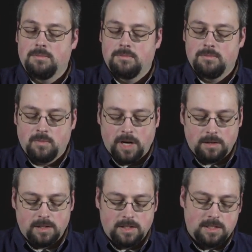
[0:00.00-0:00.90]

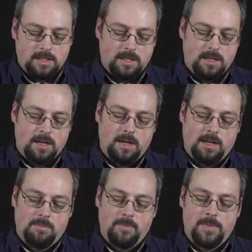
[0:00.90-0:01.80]
wireless,
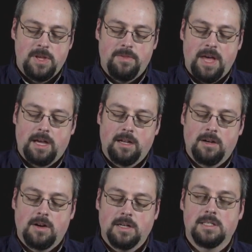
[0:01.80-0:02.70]
that can
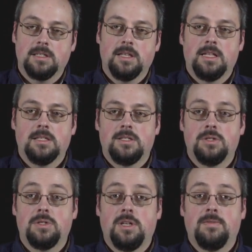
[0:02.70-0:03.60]
cause the lens
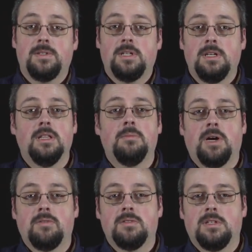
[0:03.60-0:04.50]
to shift in the
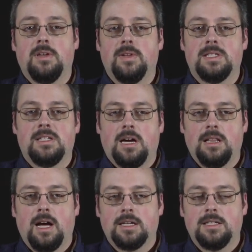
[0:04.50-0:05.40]
mount if it's not
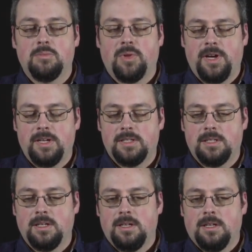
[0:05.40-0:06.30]
locked in
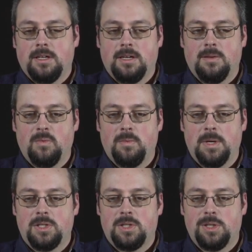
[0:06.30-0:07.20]
place,
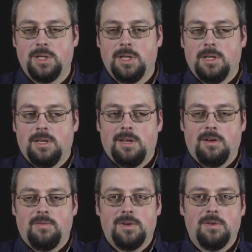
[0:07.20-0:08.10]
which,
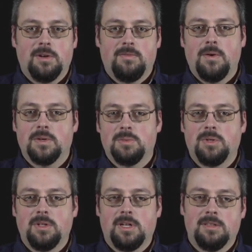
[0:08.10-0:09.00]
if you're doing a focus
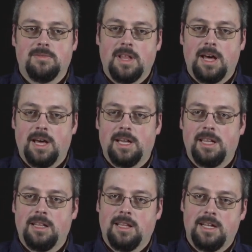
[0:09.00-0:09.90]
pull on the fly
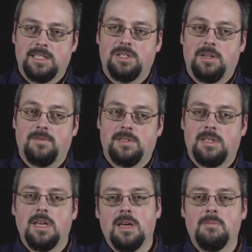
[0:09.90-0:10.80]
and that lens shifts,
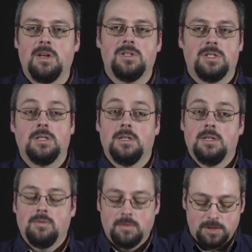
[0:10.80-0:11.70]
the image
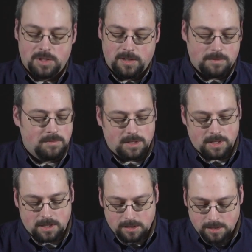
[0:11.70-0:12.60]
will shift with
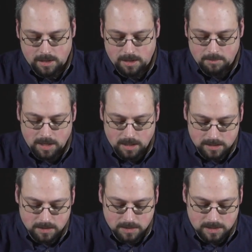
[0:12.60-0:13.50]
it. And
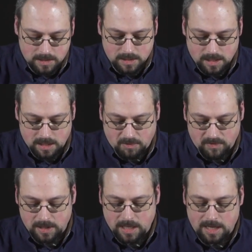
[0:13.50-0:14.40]
so this is designed to
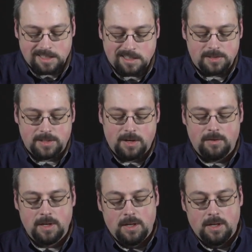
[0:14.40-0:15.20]
prevent that. It's also